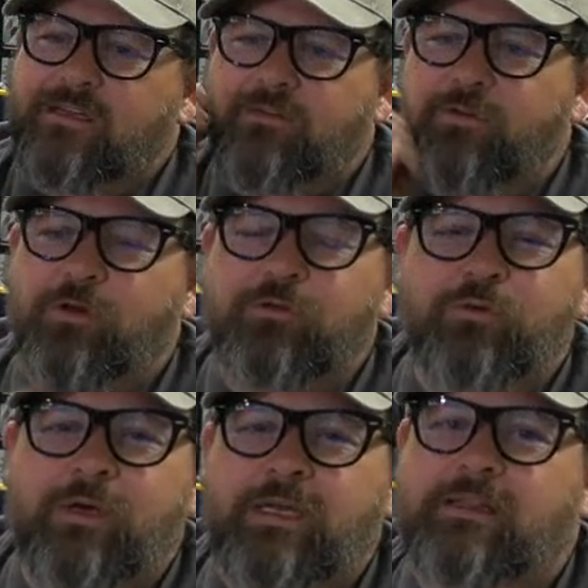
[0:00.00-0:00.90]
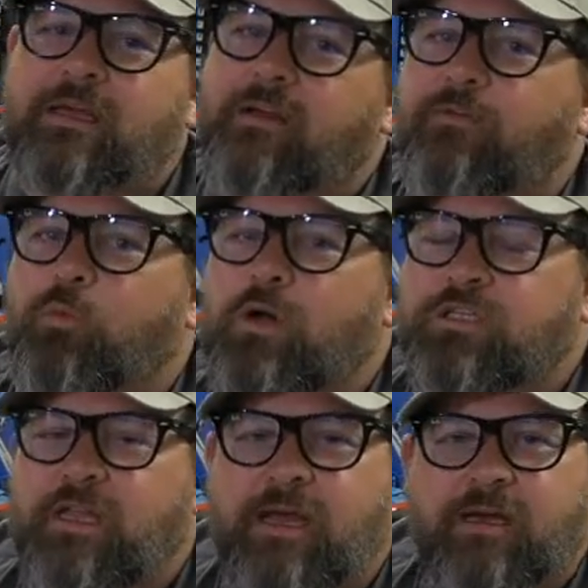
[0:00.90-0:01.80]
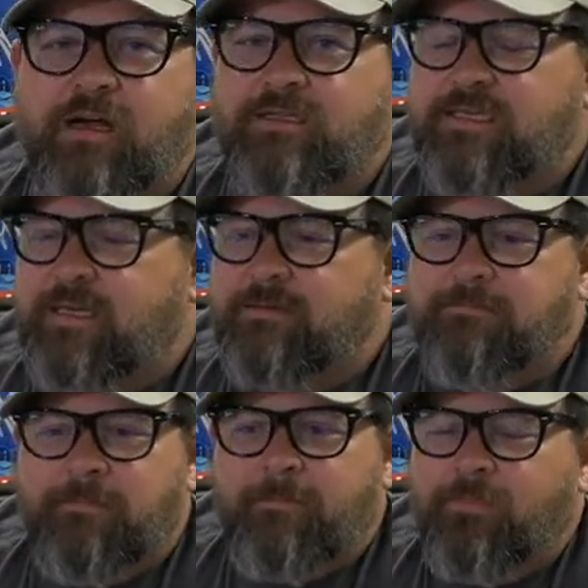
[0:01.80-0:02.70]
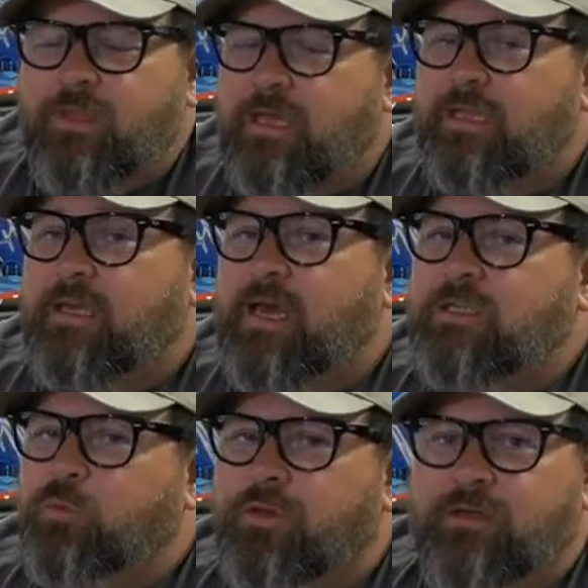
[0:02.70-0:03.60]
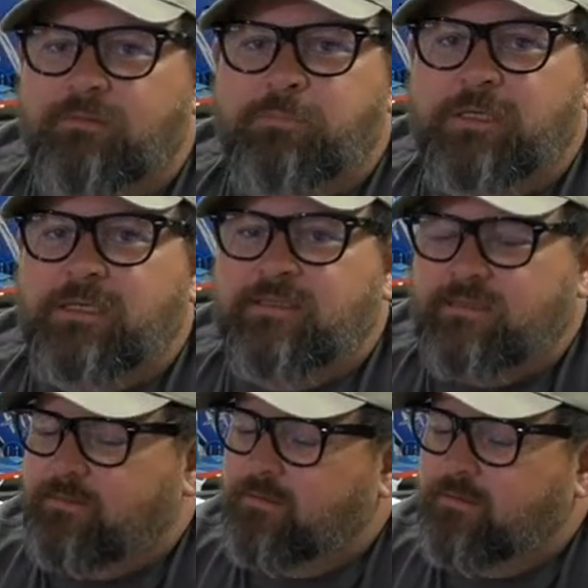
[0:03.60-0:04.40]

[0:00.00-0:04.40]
if you don't do anything, if you're watching that content, engage with it, please.